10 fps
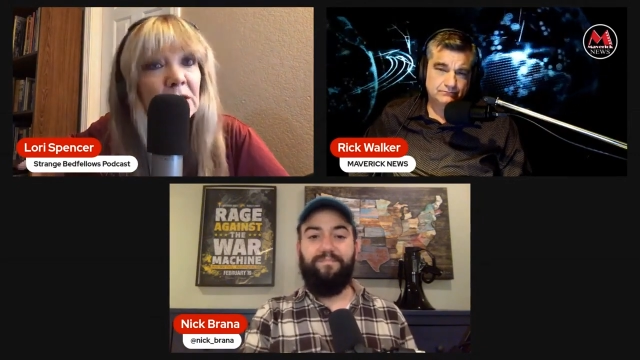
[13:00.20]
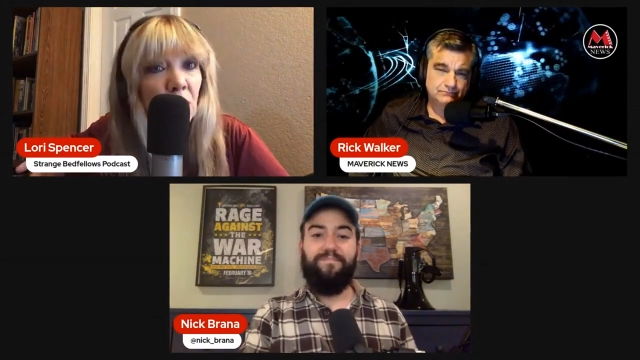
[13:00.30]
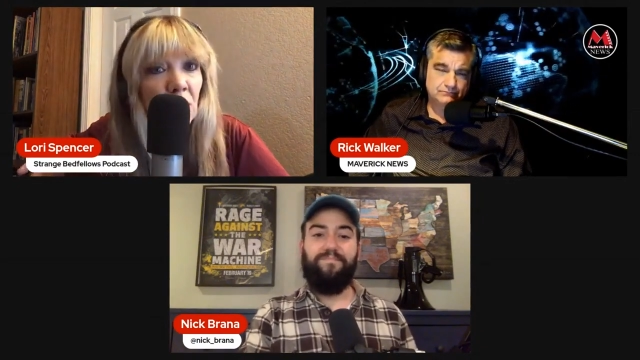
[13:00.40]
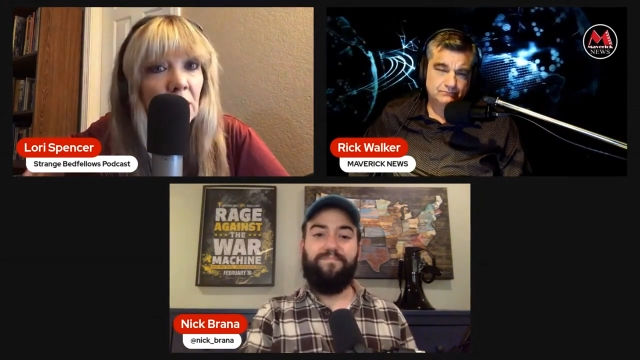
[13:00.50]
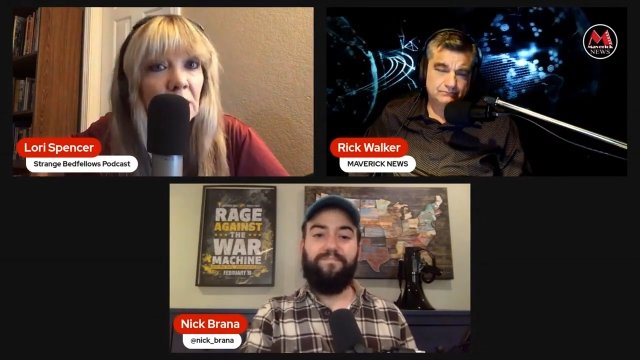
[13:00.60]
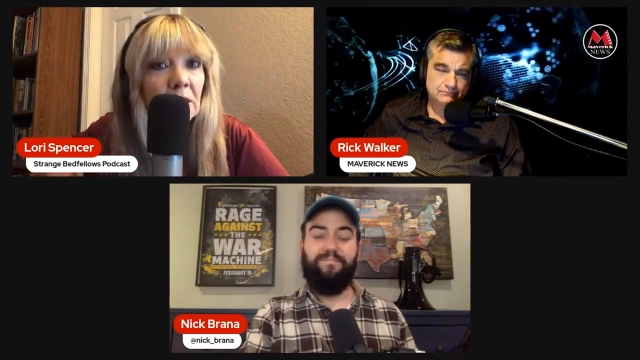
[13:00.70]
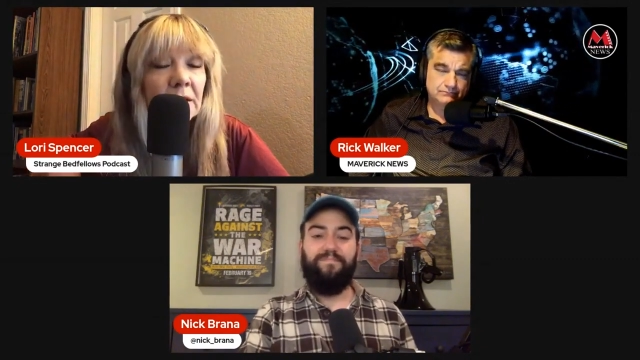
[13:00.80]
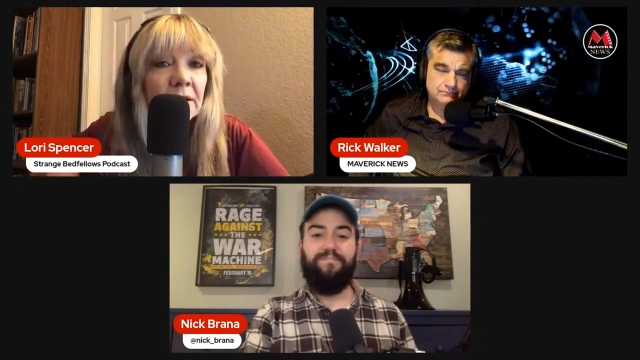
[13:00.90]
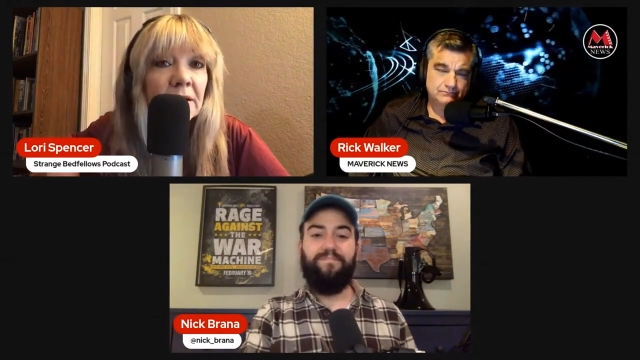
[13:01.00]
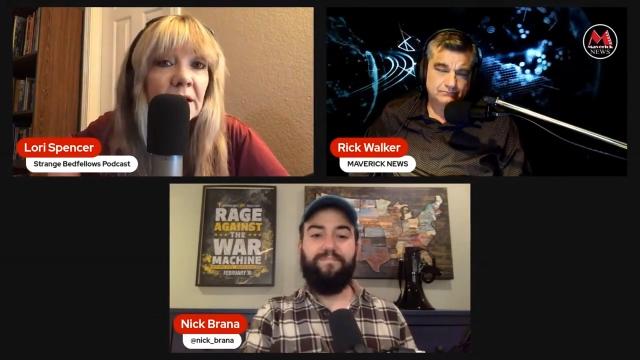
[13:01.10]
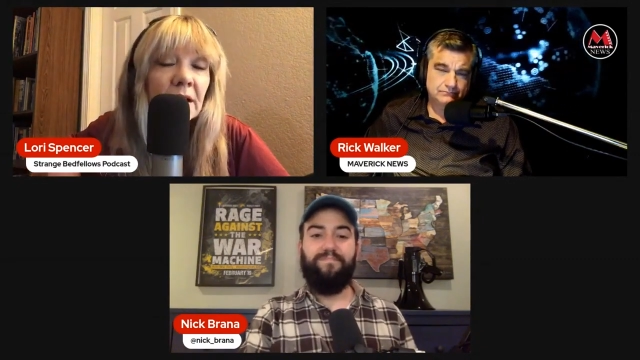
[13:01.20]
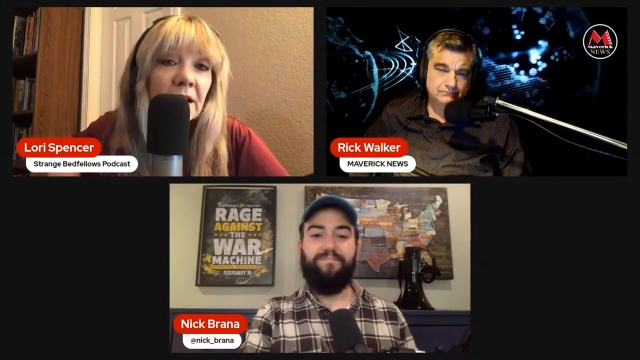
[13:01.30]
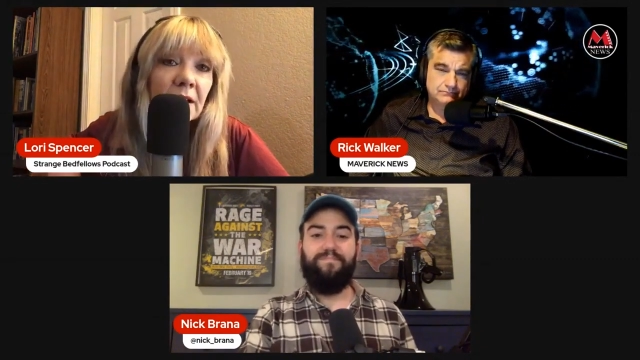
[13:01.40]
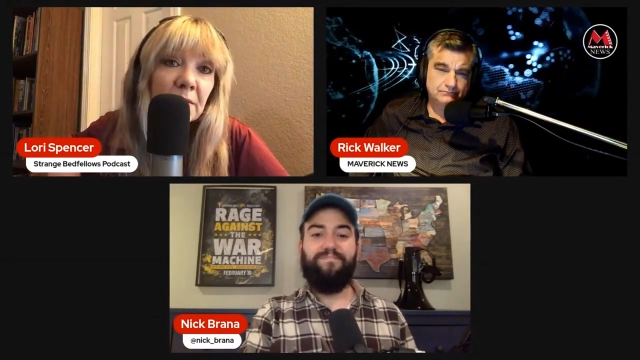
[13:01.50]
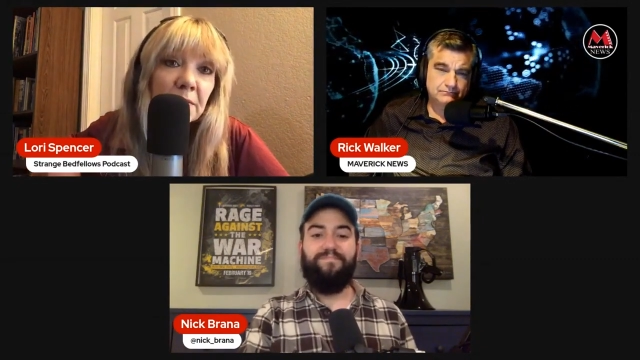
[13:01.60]
Speaker 1: Dore?
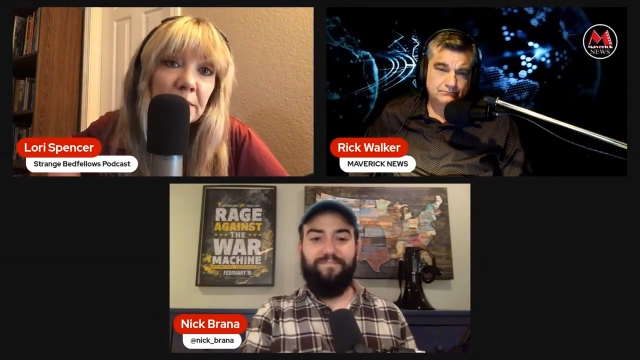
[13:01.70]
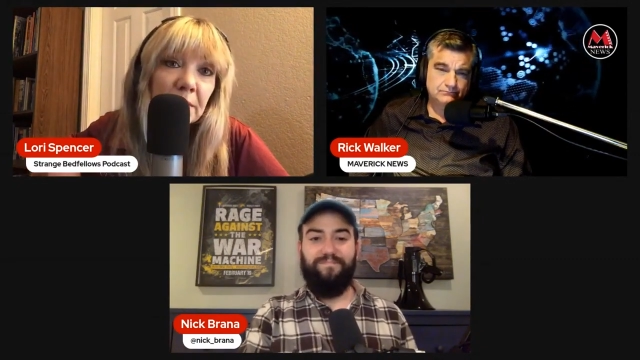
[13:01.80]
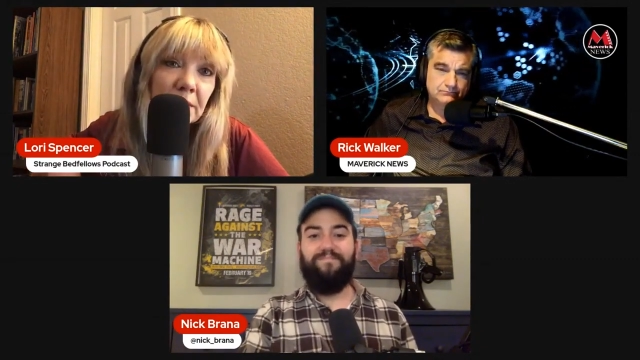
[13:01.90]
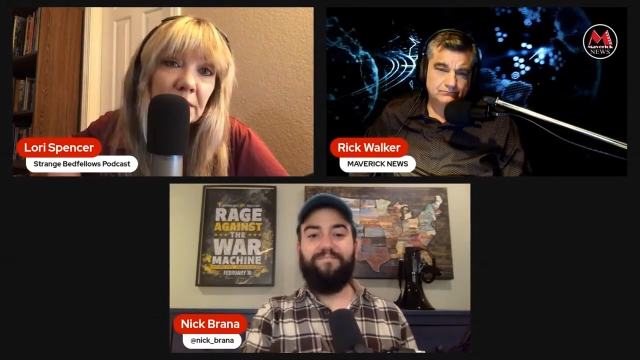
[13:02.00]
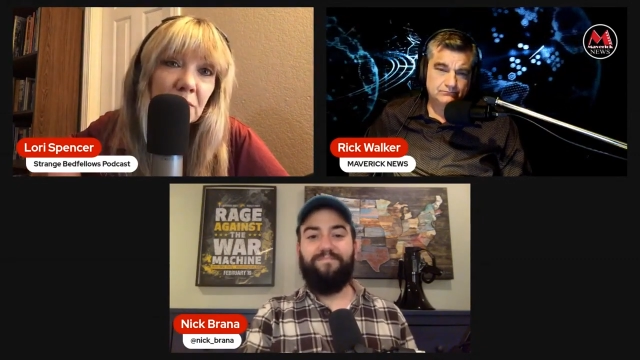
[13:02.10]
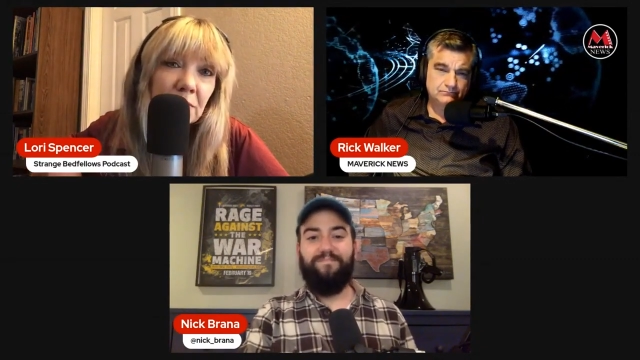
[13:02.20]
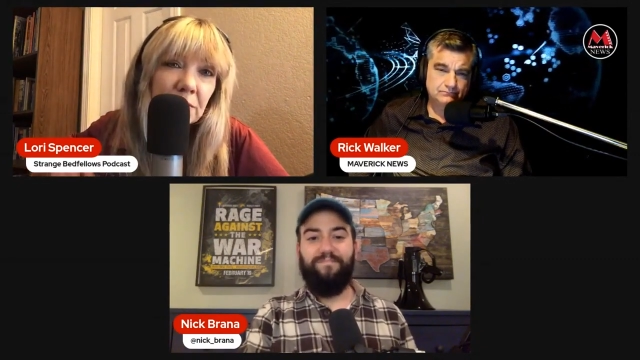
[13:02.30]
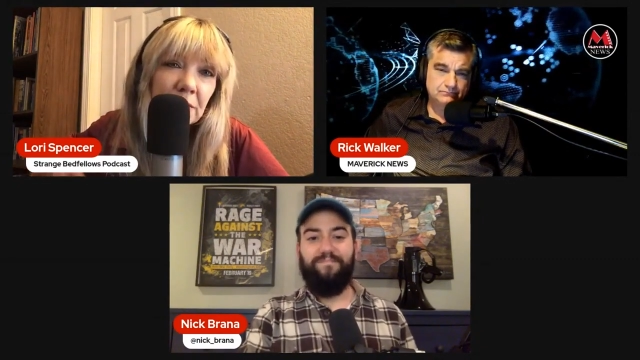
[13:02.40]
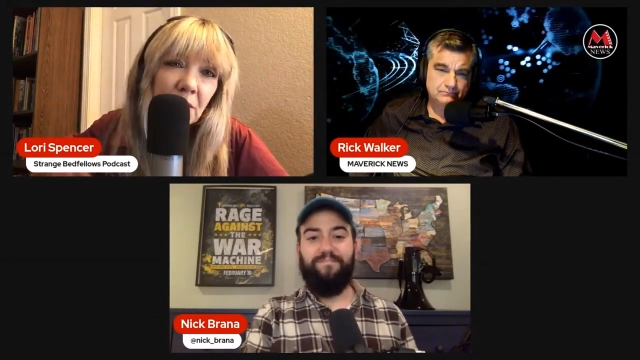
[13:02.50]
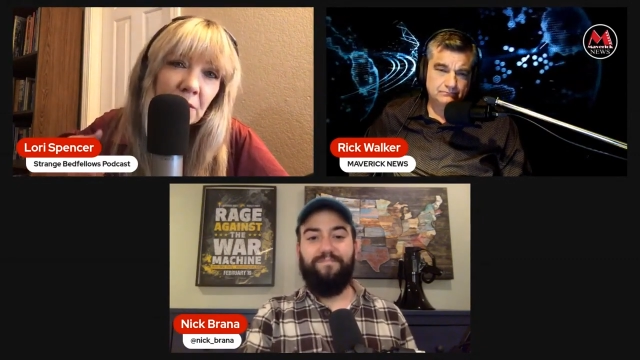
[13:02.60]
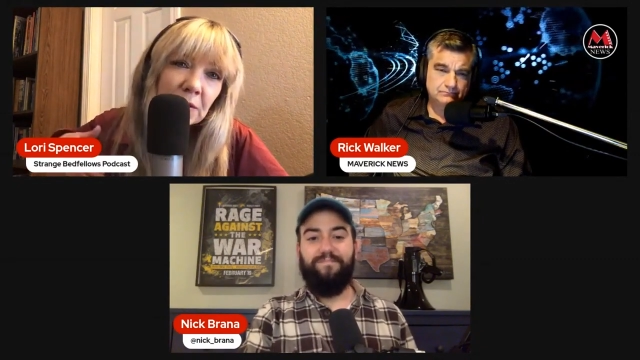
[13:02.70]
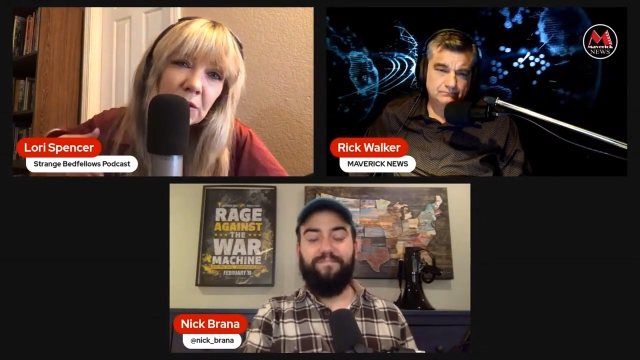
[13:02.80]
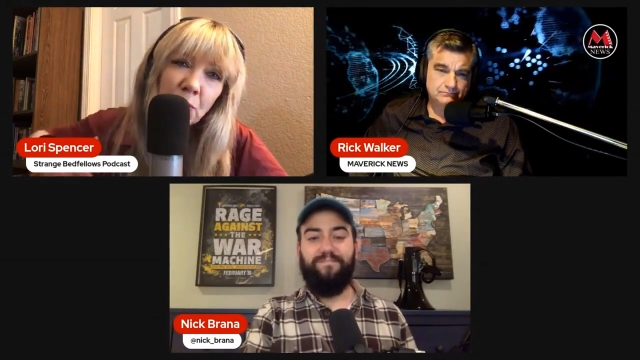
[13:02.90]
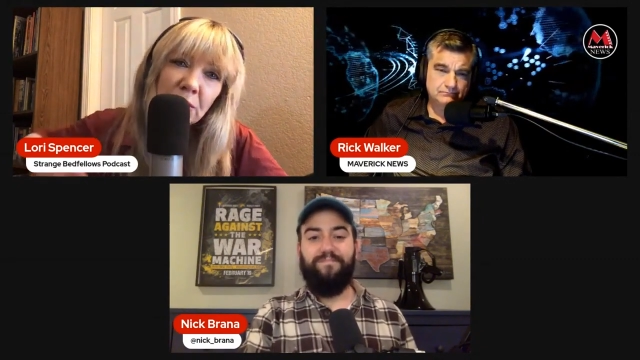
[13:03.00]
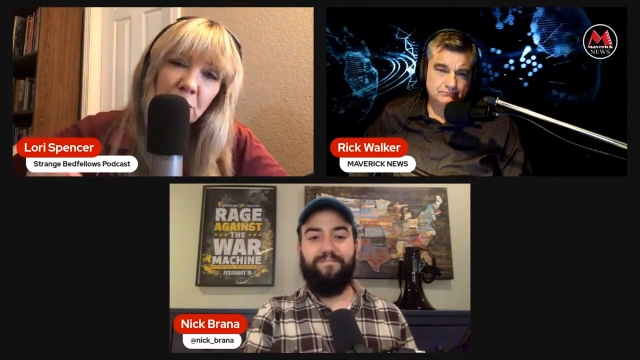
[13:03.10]
Um, it, you know,
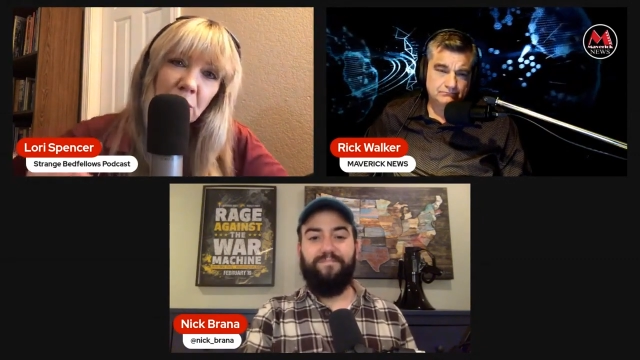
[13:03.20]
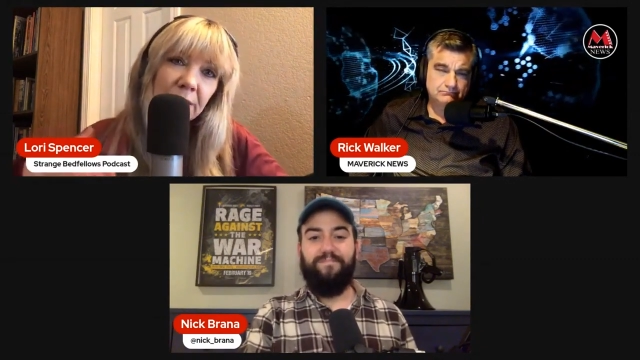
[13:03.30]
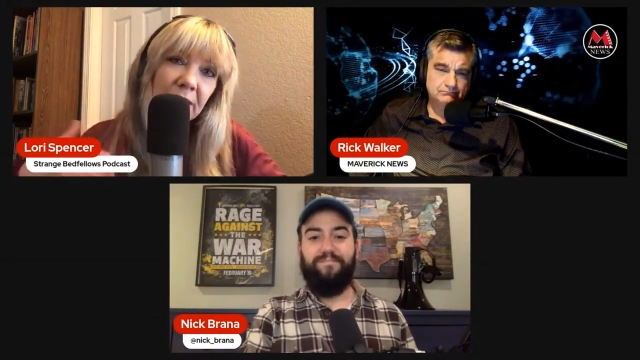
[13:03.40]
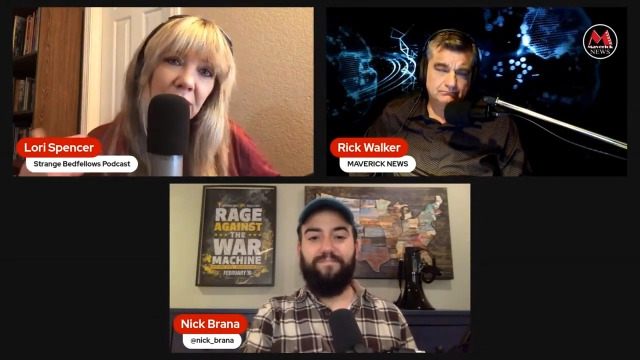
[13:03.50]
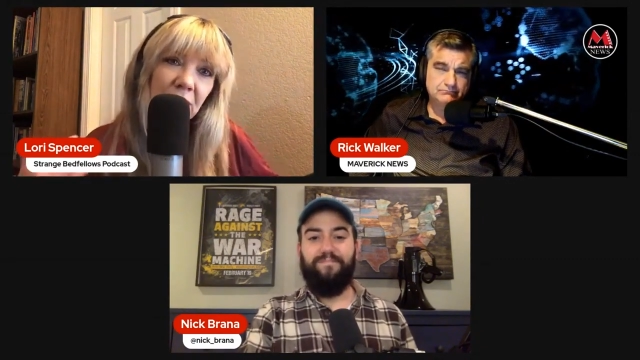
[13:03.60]
when you were in that